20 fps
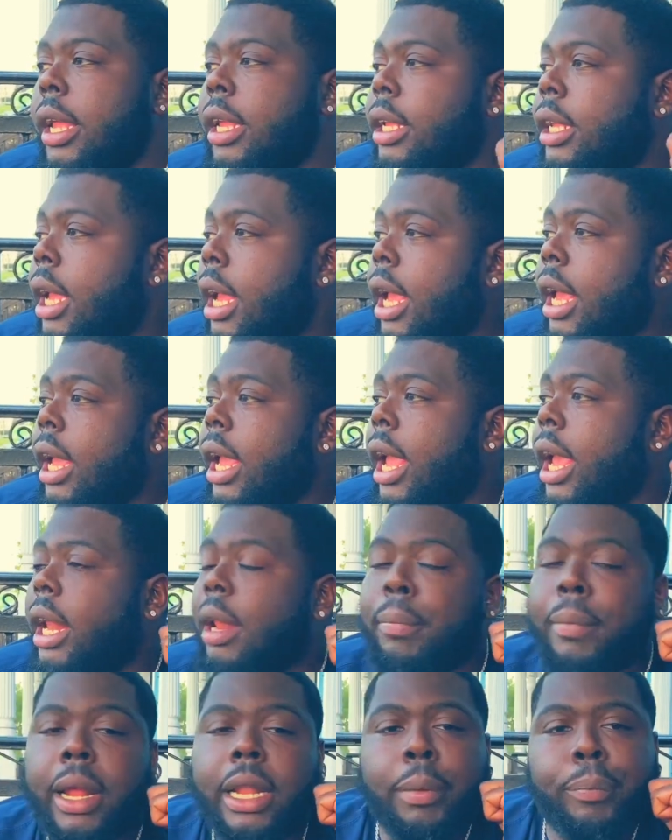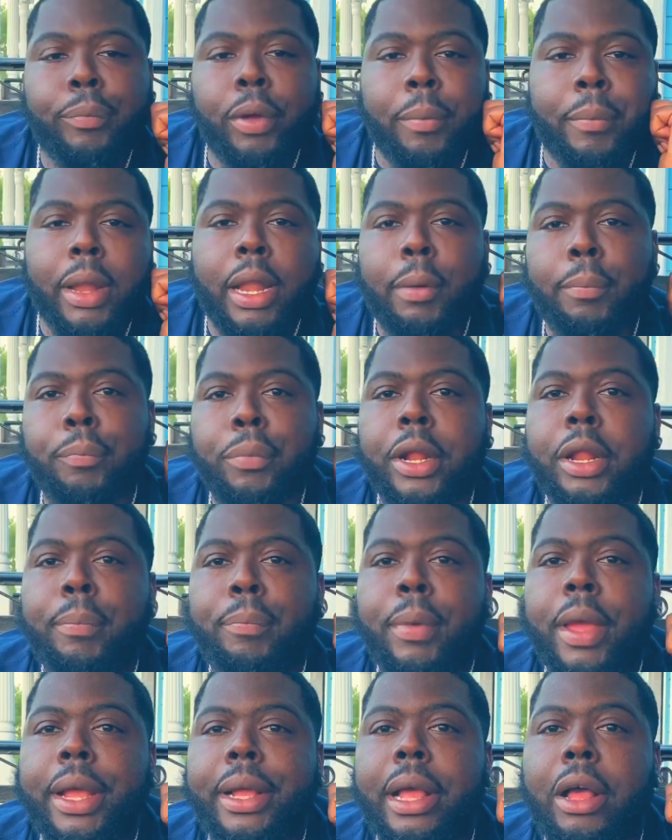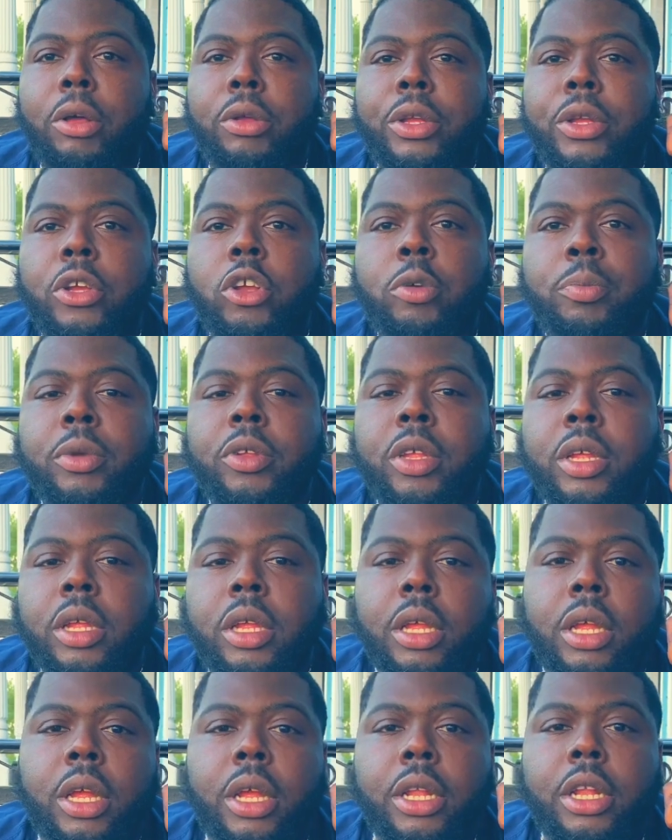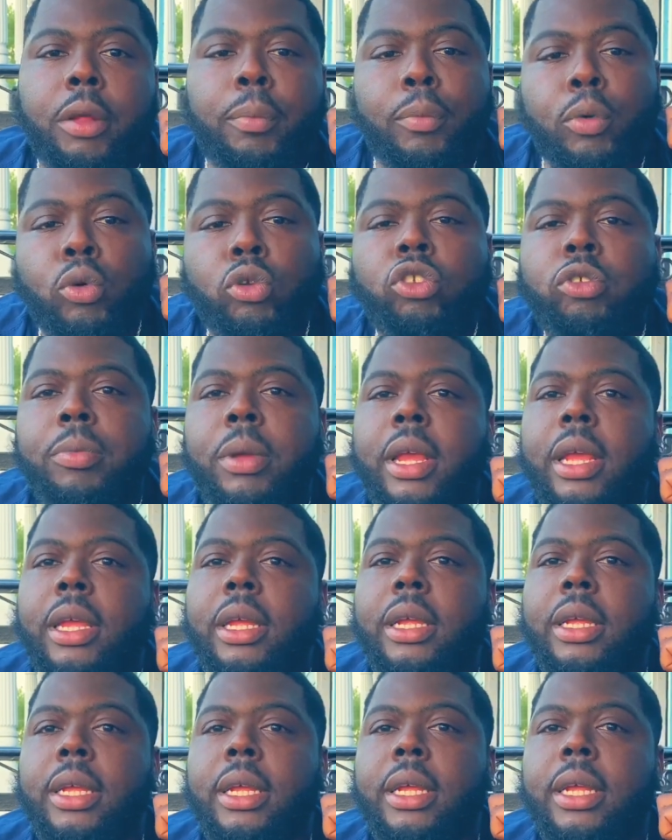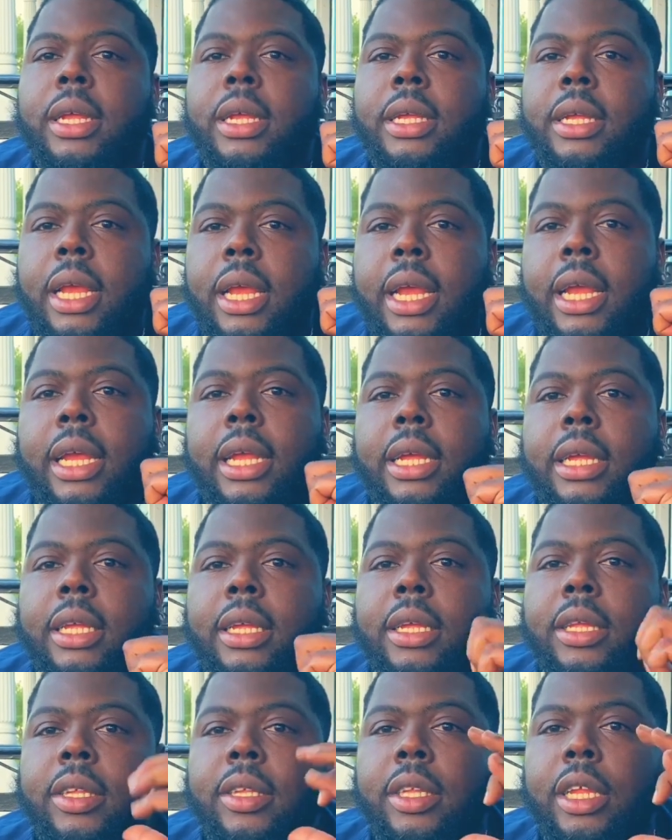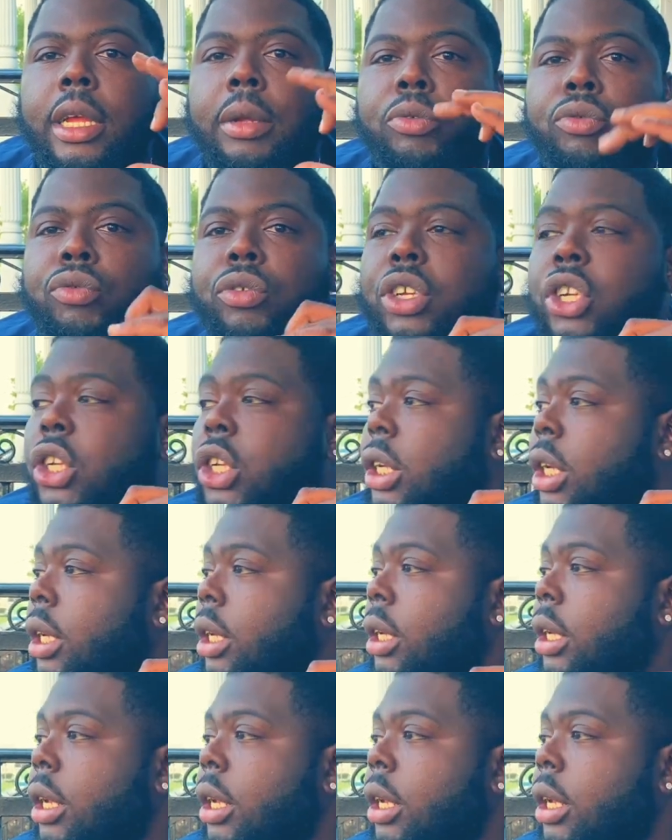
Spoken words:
Yeah, and I'm about to bring my little brother back out, you hear me? The Mooch Man. Yeah, CM3 shit.